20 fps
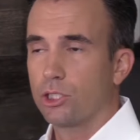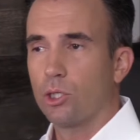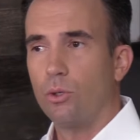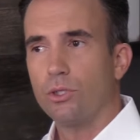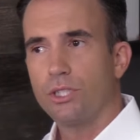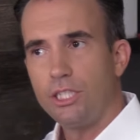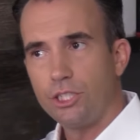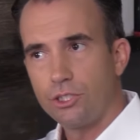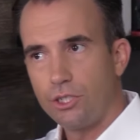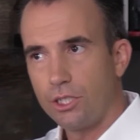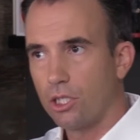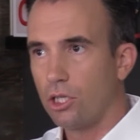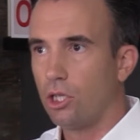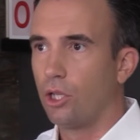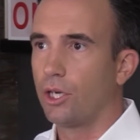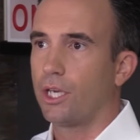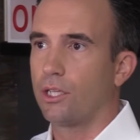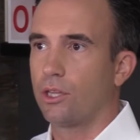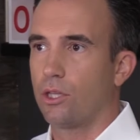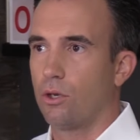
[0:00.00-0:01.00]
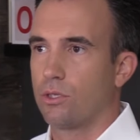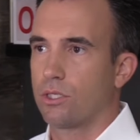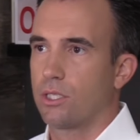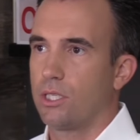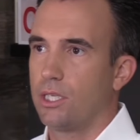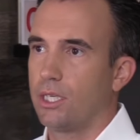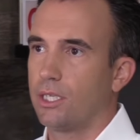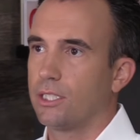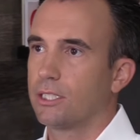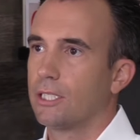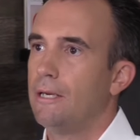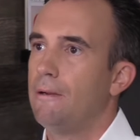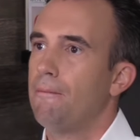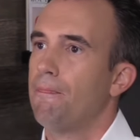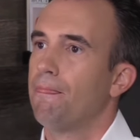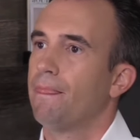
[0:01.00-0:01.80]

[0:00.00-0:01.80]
So it's interesting to look at those things